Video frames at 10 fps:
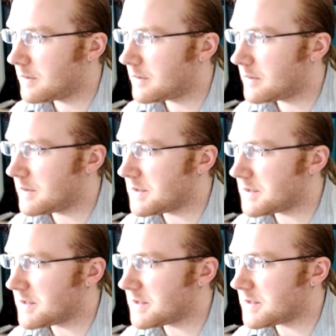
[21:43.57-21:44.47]
Because
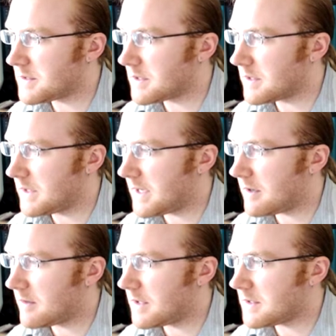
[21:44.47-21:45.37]
this is going to ladder
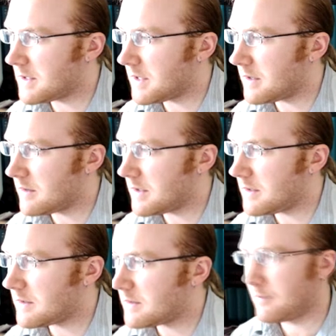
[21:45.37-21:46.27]
right into that,
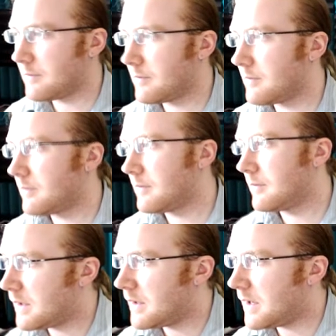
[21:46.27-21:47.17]
right?
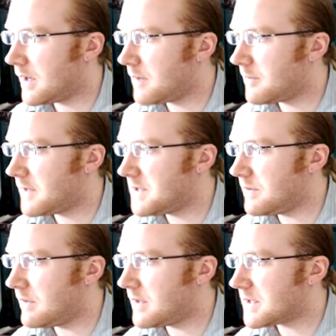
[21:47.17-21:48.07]
If I do
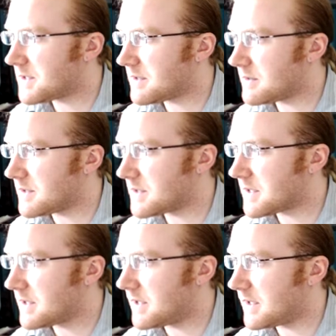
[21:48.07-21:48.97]
this, there's this
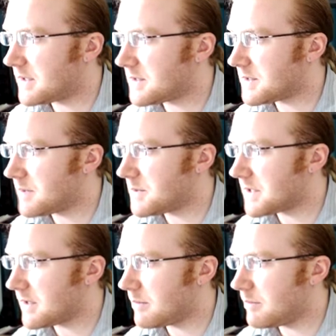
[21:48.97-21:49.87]
cut. So I'm just
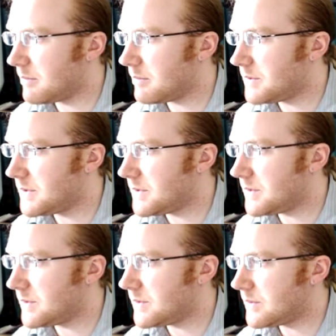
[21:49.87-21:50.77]
going to
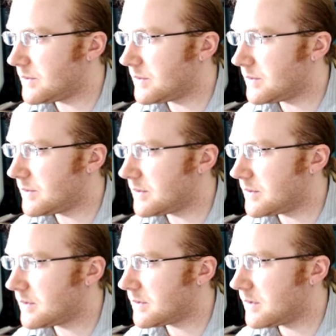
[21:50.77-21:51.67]
do
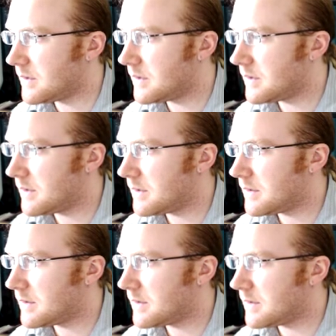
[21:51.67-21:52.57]

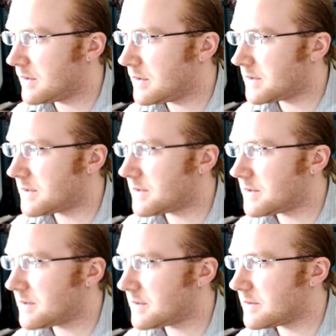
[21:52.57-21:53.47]

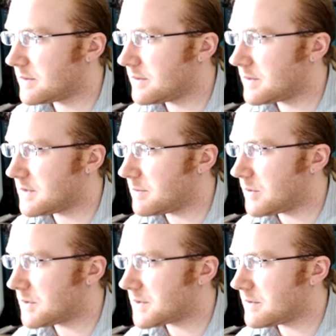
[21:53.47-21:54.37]
this. Because he
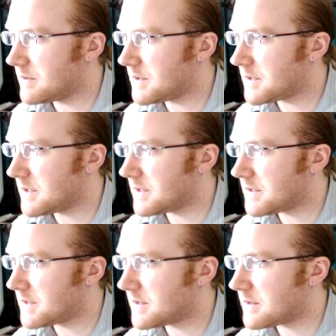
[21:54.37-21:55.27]
pokes through, does
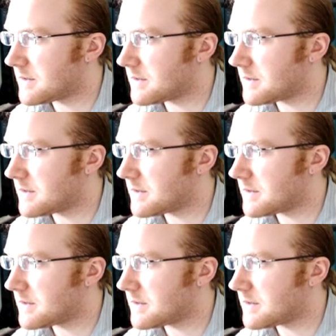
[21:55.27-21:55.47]
this.